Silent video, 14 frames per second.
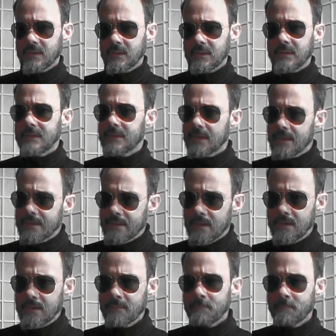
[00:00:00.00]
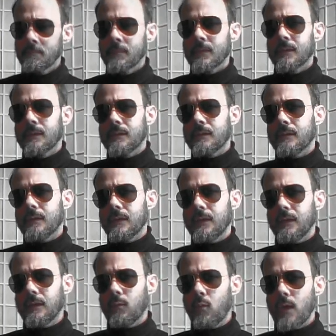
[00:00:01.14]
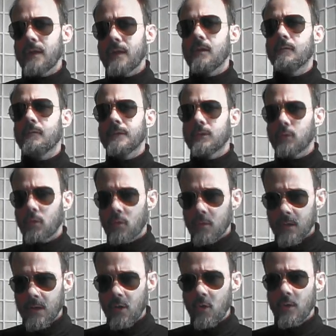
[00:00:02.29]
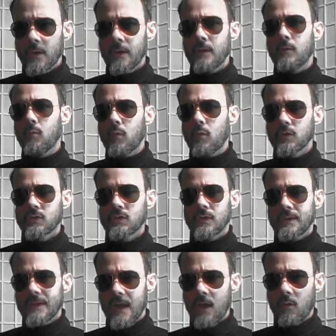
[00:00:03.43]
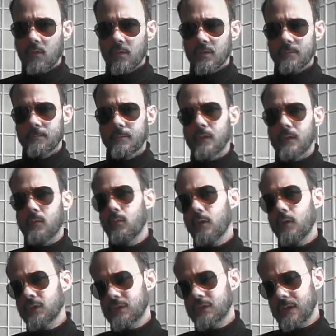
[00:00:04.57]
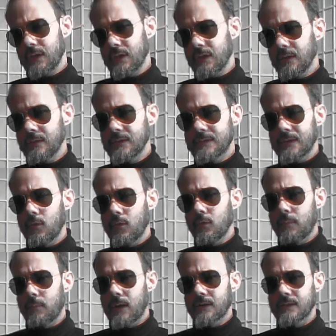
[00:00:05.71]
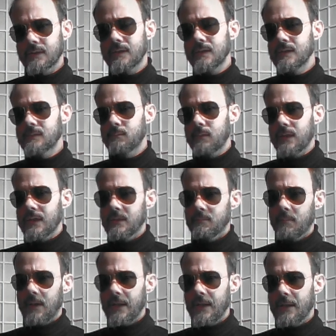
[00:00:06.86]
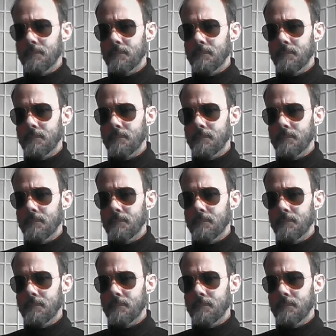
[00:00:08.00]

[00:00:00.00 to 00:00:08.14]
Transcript: Little Italy when Vito Corleone was young. In the second part, he is played by